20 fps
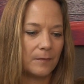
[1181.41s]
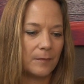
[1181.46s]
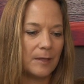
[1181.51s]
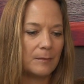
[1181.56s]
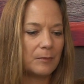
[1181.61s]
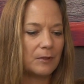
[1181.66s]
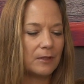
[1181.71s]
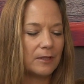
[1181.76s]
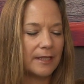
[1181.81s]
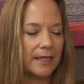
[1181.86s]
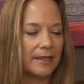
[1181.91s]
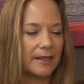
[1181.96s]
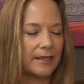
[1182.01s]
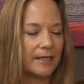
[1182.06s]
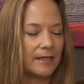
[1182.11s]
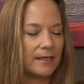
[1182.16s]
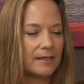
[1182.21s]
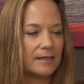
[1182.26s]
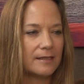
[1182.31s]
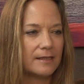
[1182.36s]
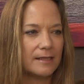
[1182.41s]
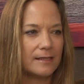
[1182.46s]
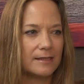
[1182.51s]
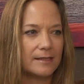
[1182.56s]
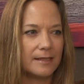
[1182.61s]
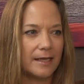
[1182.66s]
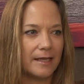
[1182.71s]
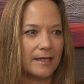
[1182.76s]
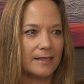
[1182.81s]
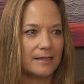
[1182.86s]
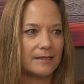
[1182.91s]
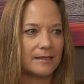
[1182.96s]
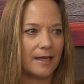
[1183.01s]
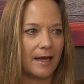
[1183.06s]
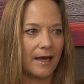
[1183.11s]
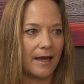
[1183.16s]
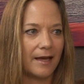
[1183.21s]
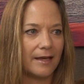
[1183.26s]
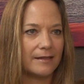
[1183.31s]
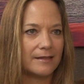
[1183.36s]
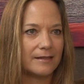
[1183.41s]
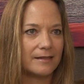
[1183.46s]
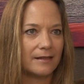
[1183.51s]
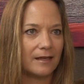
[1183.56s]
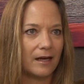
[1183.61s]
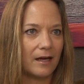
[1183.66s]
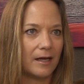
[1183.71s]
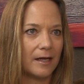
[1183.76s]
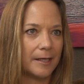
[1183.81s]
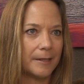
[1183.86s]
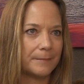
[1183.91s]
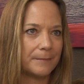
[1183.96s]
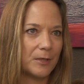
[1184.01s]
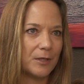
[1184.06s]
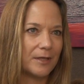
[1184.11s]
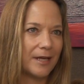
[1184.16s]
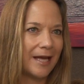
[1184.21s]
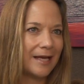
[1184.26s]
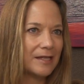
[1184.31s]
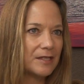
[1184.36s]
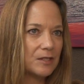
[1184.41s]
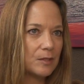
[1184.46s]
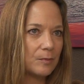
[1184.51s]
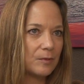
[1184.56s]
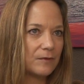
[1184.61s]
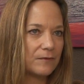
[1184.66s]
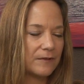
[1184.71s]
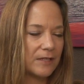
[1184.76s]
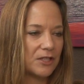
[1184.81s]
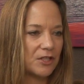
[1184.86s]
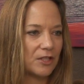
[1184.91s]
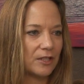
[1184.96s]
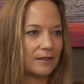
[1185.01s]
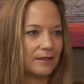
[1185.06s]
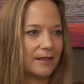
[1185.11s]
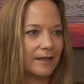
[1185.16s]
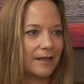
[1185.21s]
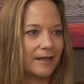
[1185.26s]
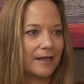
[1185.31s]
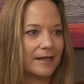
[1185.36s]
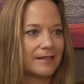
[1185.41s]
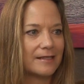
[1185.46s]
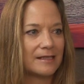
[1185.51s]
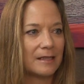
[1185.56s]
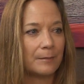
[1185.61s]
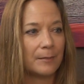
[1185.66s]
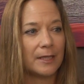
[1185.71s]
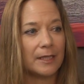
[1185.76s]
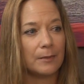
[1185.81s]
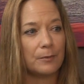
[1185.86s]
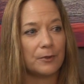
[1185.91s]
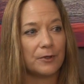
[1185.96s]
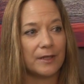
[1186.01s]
people look at things these days that are kind of superficial. Somebody